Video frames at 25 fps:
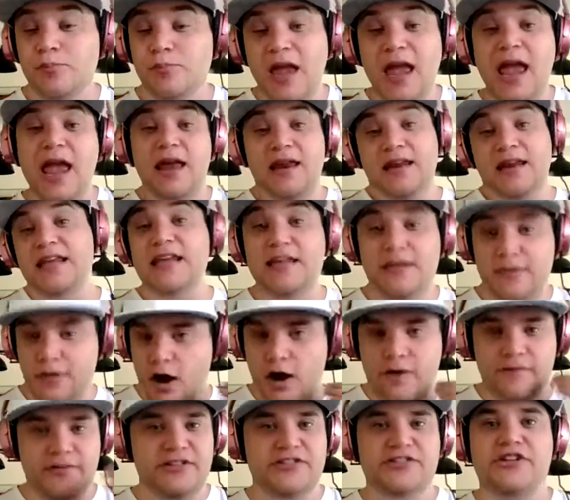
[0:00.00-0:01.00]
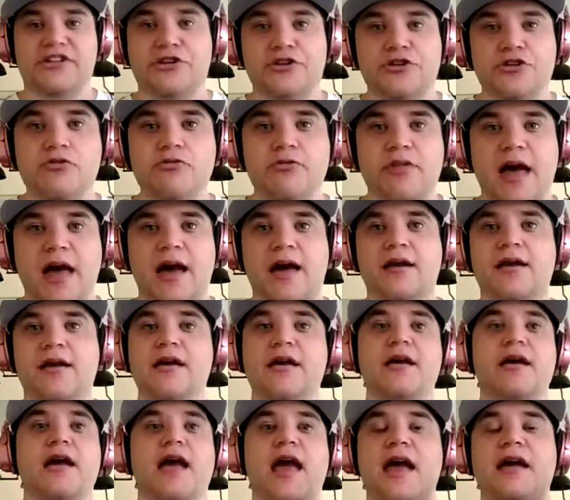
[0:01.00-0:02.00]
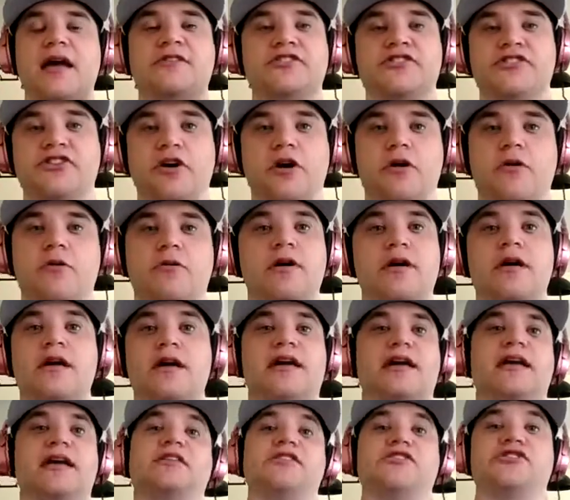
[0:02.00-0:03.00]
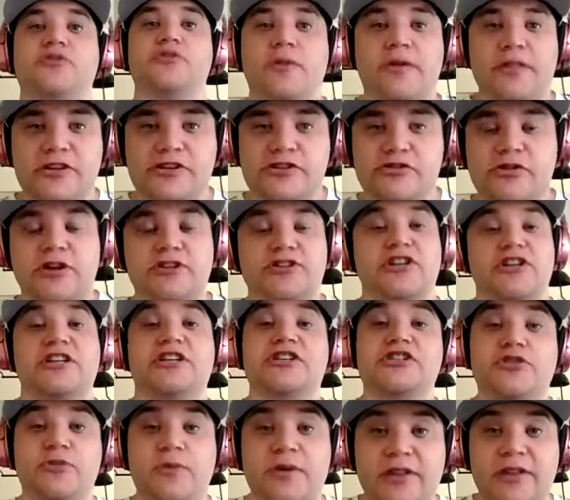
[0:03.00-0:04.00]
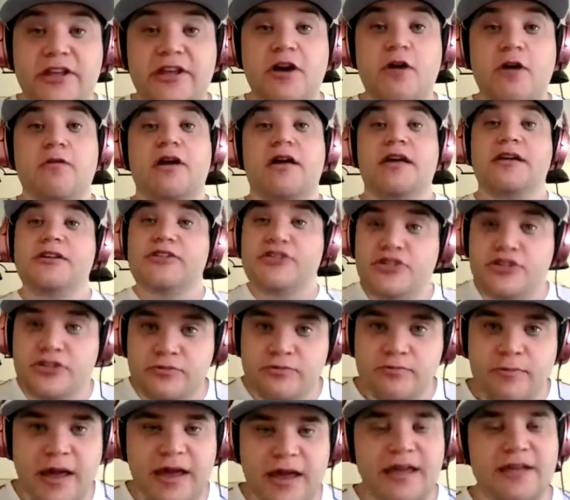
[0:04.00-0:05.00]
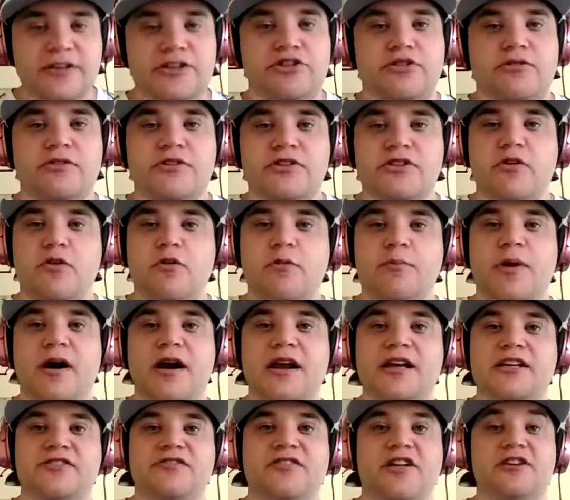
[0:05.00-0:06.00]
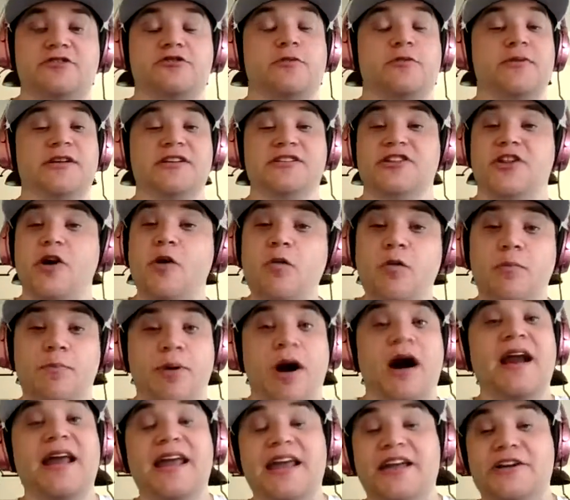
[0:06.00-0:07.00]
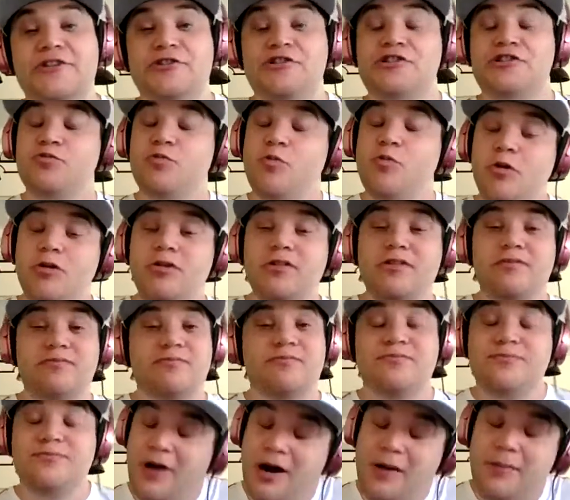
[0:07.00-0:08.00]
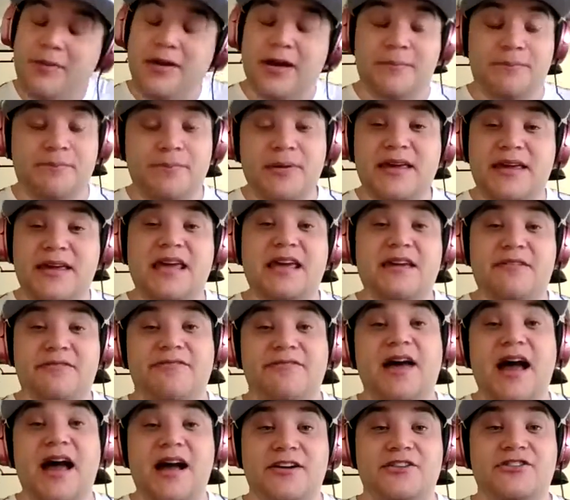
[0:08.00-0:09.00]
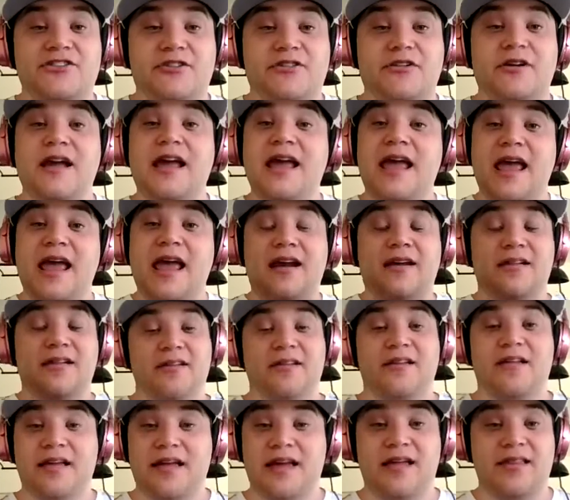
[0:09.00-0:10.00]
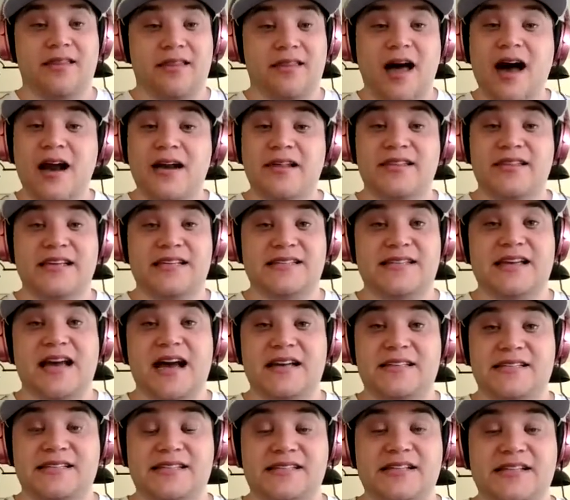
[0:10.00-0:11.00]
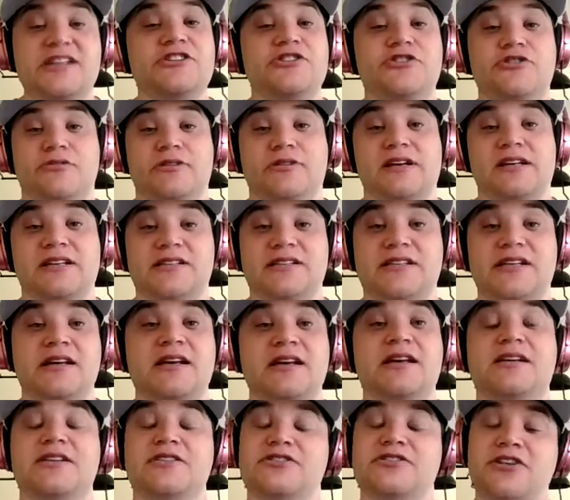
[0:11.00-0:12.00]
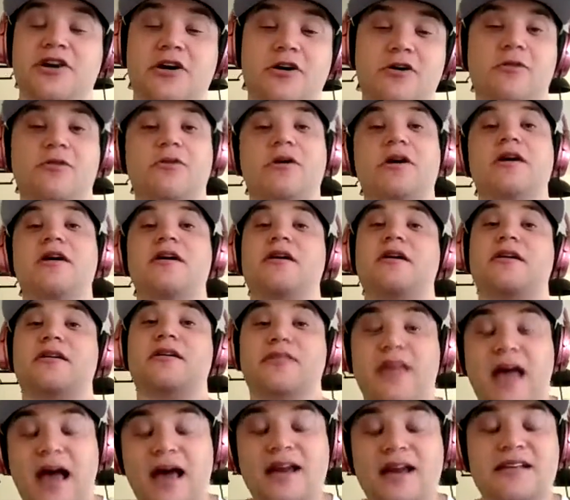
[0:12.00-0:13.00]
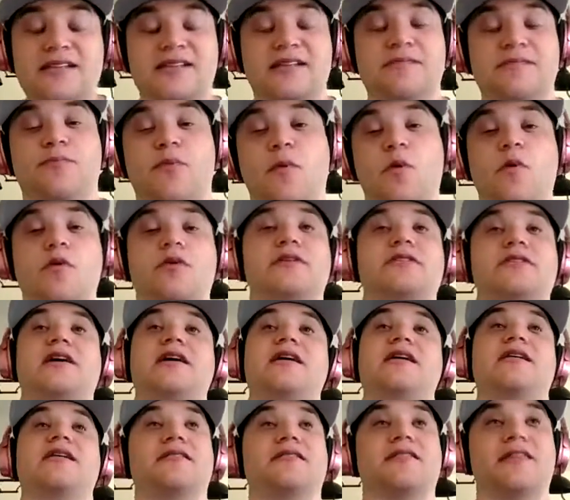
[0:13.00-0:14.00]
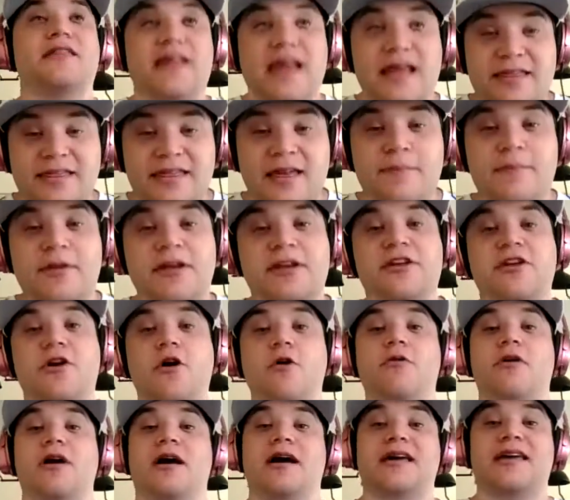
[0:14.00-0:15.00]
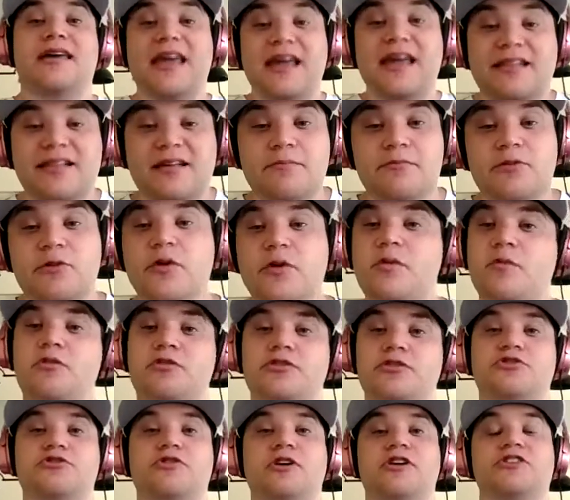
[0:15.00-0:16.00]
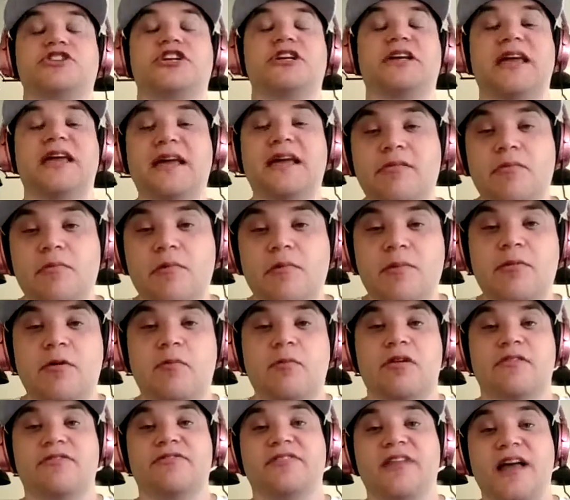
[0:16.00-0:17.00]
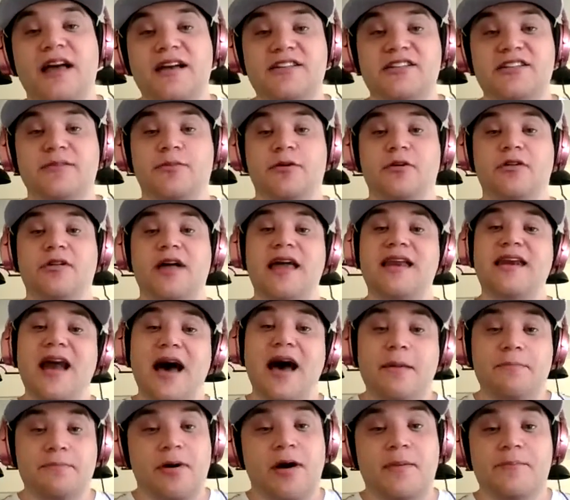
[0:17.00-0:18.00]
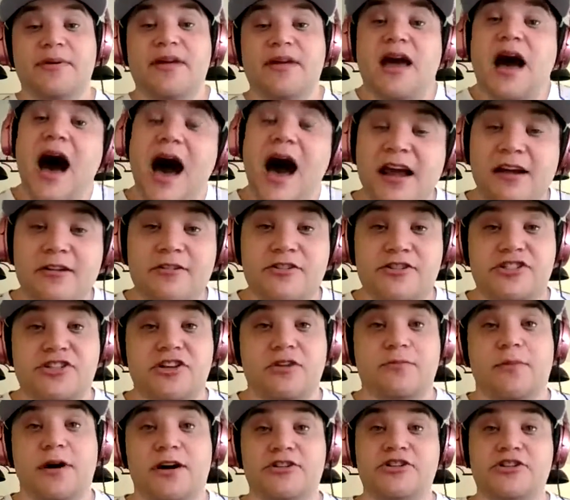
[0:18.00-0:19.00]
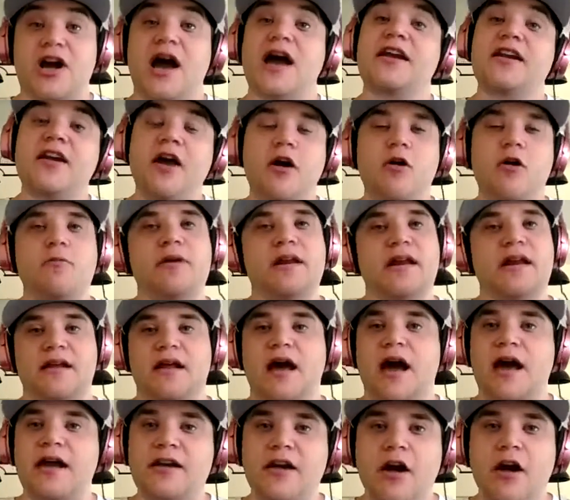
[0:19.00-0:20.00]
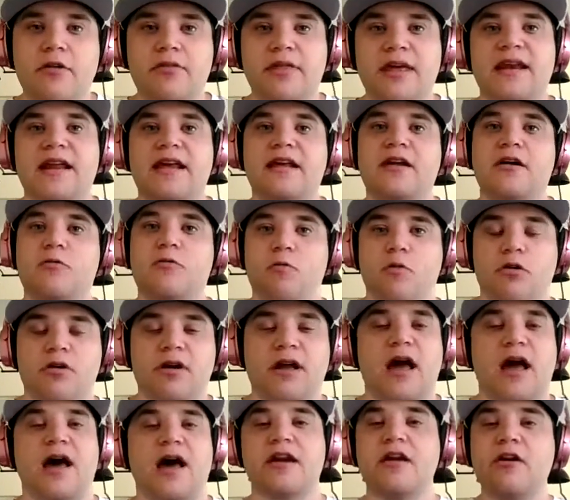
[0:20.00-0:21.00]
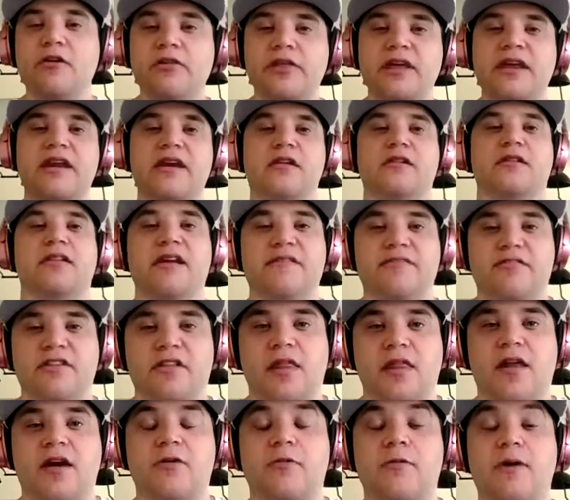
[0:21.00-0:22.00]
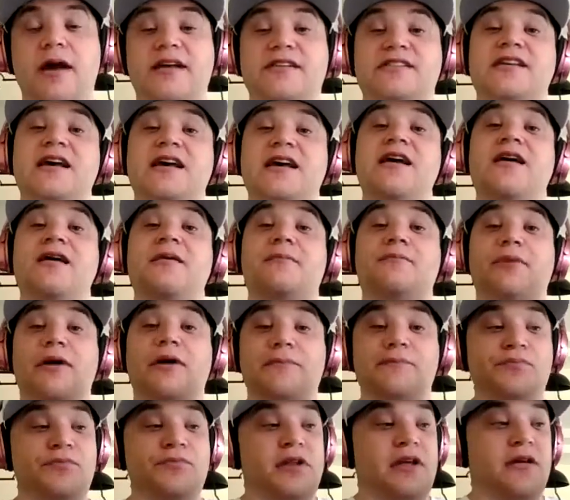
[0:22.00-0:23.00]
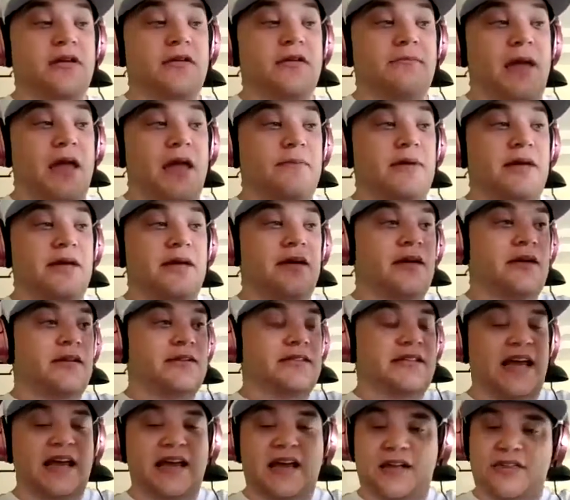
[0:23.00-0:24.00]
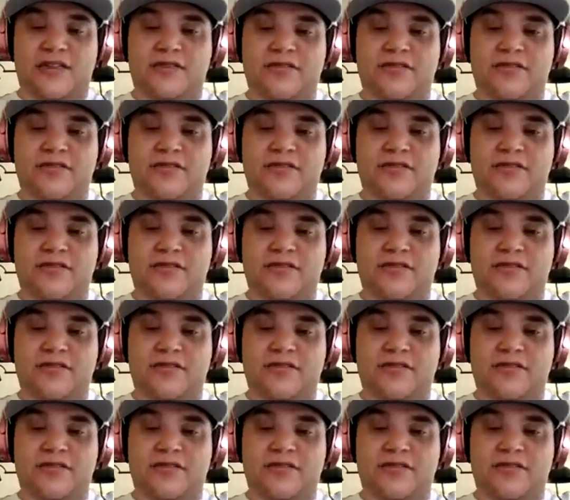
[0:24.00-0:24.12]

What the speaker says: And he obviously knew that. And so he's doing the stretching. He's doing the yoga. He's making sure his lower body is flexible, because lower body injuries were probably a big key factor in a lot of these guys' injuries. So that is important. Get them in yoga, get them doing more stretching, get them to be more flexible and not pumping iron so much. I know they need a workout. I know they need to lift a lot of weights, but maybe take